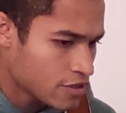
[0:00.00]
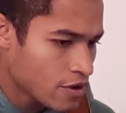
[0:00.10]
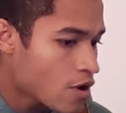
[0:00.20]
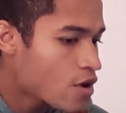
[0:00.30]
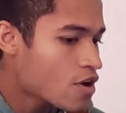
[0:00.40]

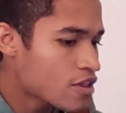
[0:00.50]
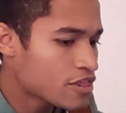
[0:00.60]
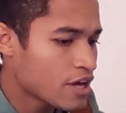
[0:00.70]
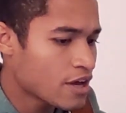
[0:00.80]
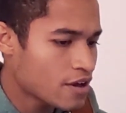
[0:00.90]
Your
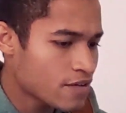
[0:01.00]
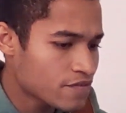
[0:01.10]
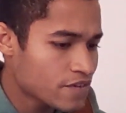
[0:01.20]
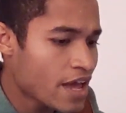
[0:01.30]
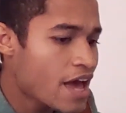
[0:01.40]
love
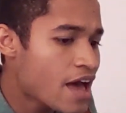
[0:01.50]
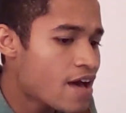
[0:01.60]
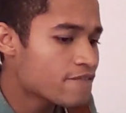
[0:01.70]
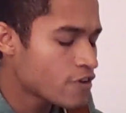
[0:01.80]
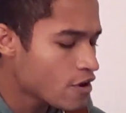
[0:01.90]

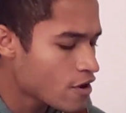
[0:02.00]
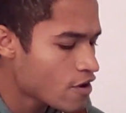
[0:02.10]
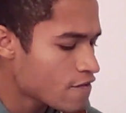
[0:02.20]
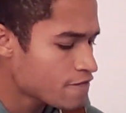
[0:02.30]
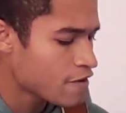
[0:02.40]
never
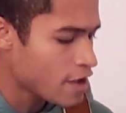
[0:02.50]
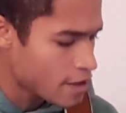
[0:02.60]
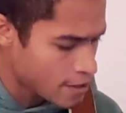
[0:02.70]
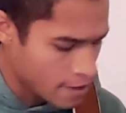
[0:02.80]
fails.